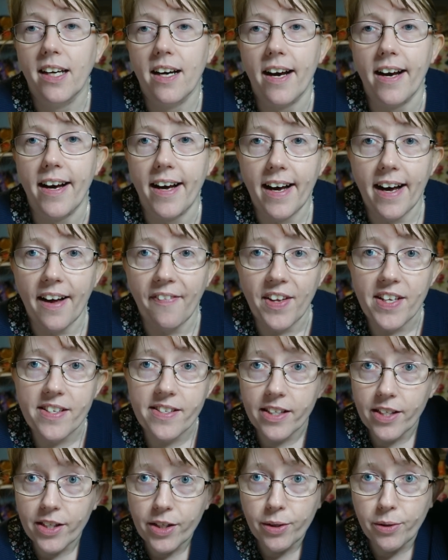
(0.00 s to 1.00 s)
And there's
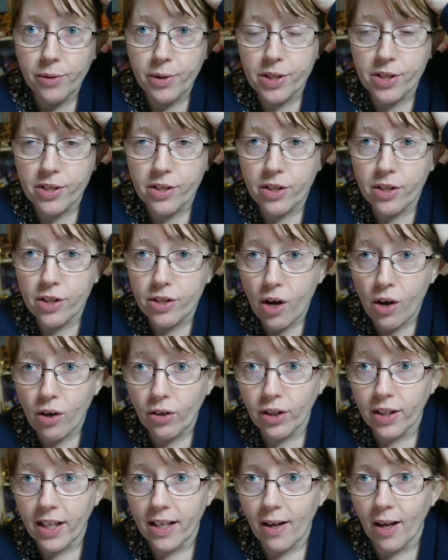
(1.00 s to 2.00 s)
a new
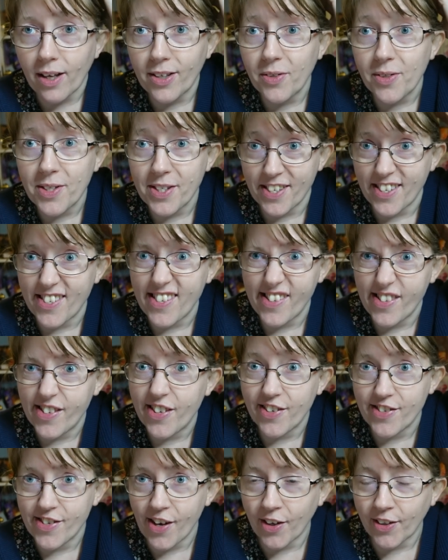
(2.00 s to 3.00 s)
song that
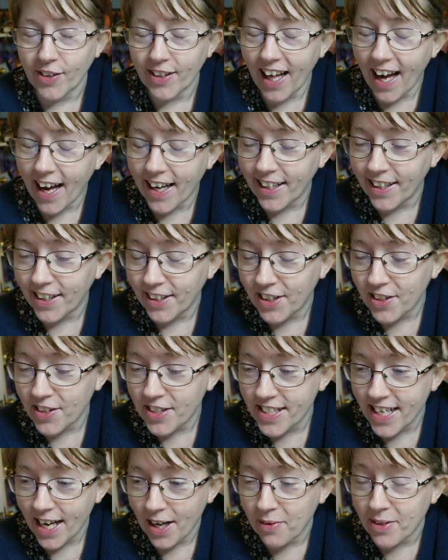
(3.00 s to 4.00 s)
I heard the other
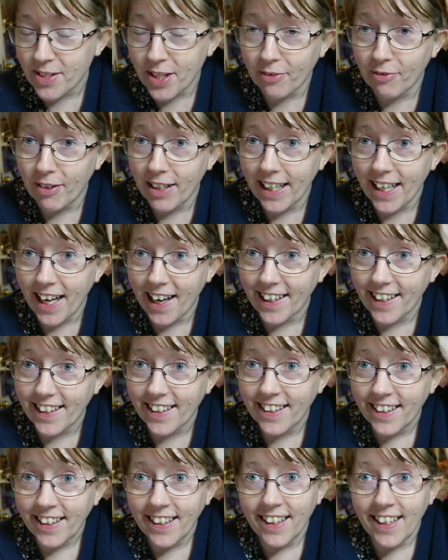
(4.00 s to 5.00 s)
day which I really like,